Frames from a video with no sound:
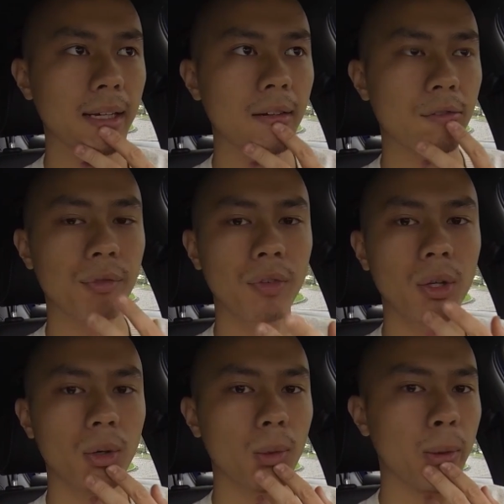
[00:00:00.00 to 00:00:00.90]

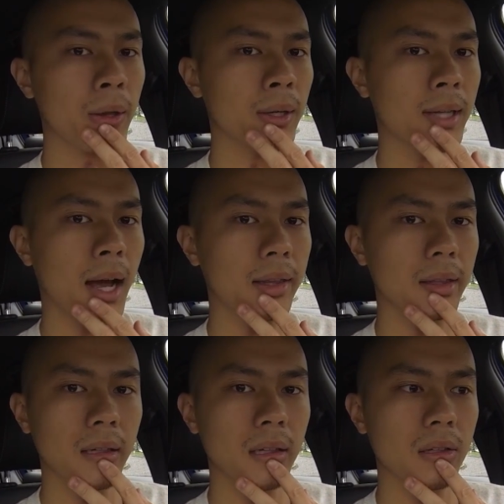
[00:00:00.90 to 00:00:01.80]
review whether or
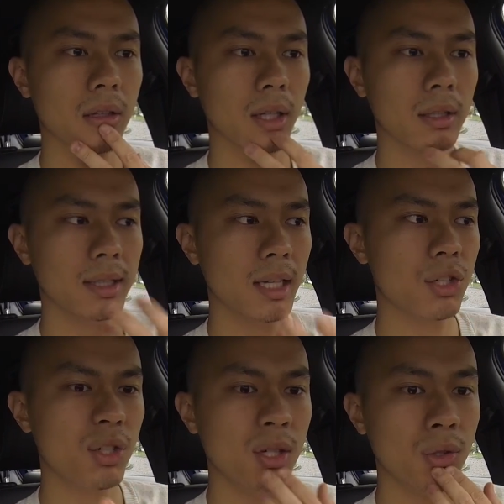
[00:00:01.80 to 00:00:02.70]
not the
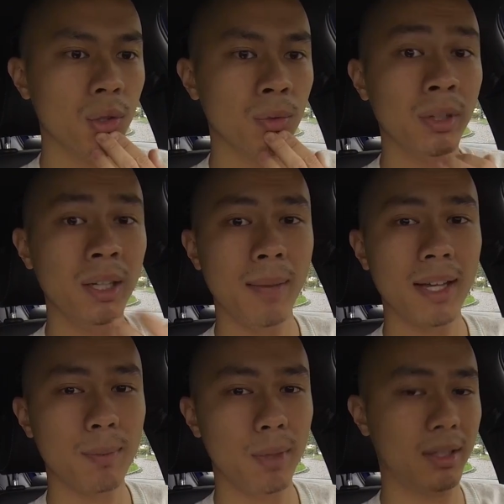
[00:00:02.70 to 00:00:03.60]
DSG tune really
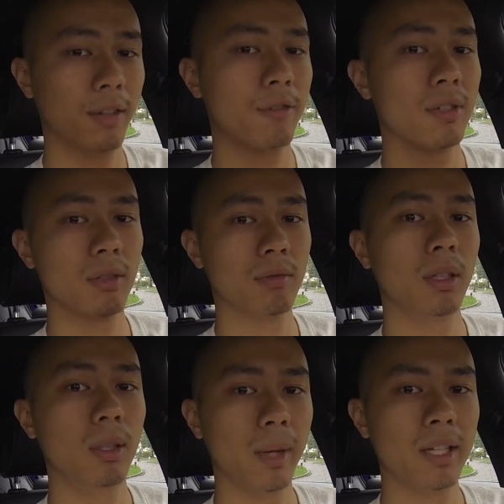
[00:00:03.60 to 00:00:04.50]
makes a big difference and
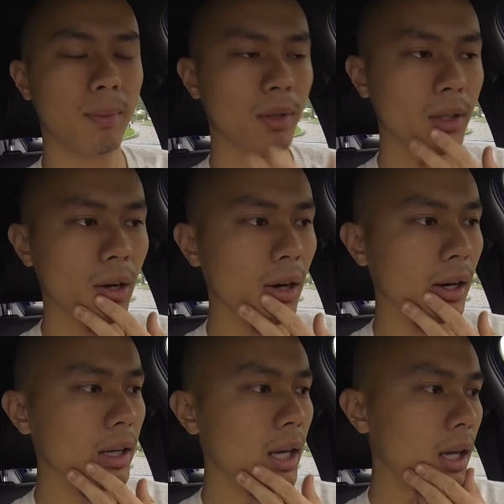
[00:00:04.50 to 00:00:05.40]
really wakes up the
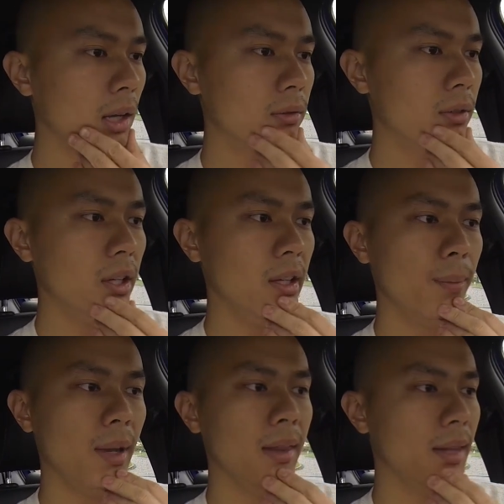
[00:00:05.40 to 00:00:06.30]
car. Really, the
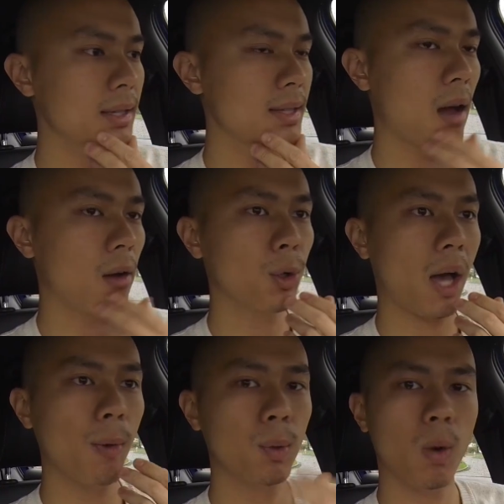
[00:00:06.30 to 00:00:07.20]
main things that
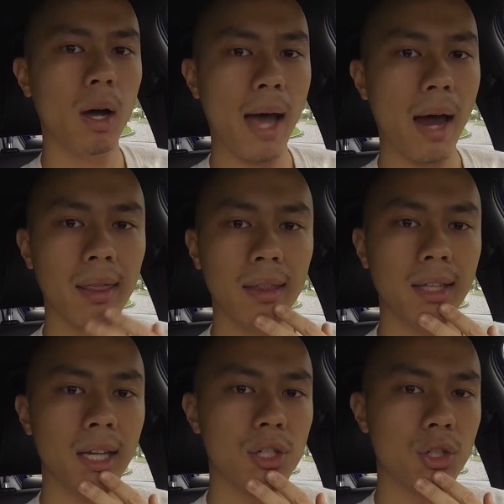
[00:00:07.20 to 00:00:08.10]
I would want out of
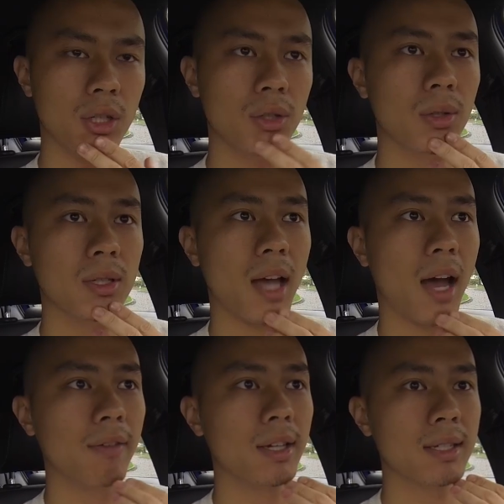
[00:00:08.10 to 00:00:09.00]
the DSG tune is
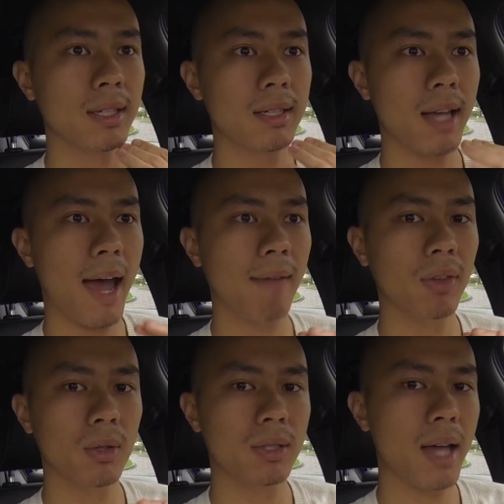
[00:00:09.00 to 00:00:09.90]
obviously to have
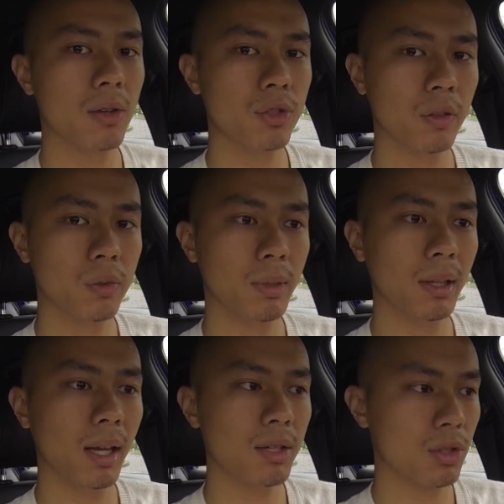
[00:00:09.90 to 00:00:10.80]
those downshifts
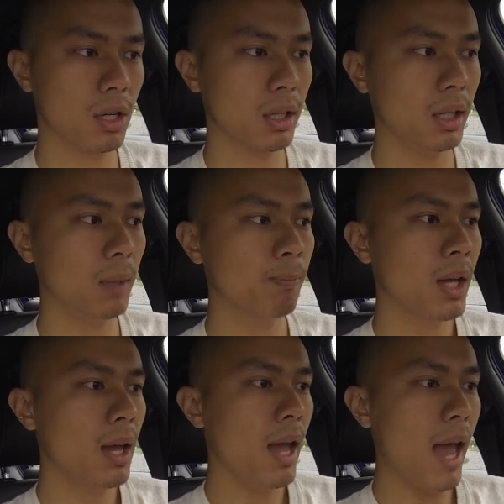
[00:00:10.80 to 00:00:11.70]
be less jerky.
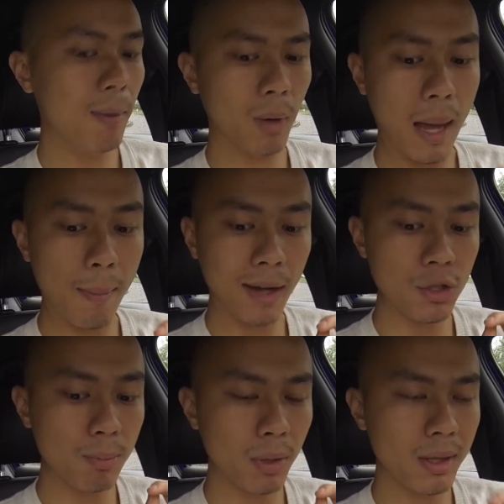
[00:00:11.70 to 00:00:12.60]
And when I've
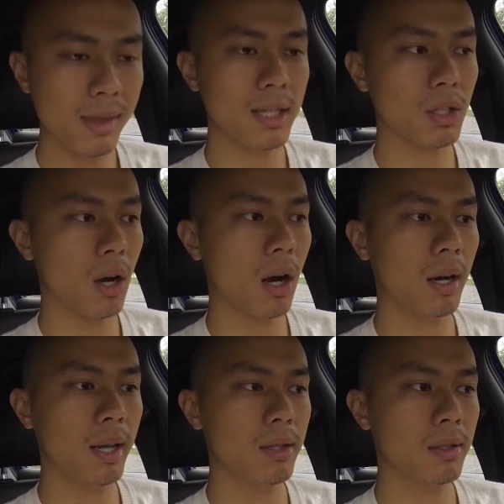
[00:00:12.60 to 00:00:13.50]
actually put this
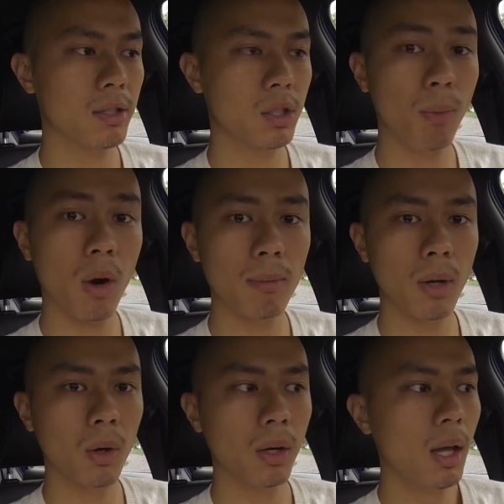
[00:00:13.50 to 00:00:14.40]
car into sport
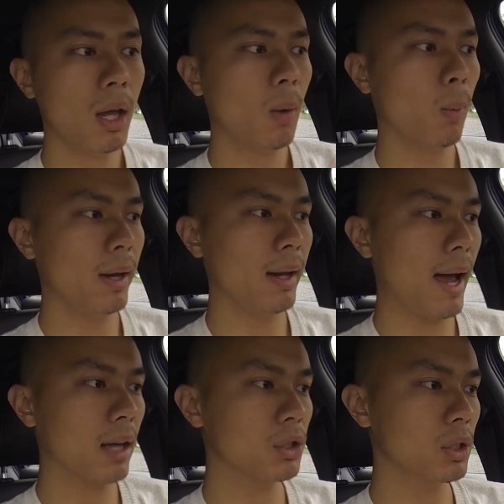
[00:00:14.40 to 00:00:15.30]
mode, when it
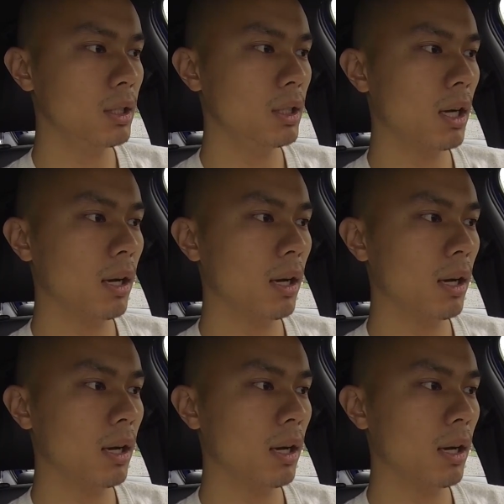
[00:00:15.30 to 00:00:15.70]
actually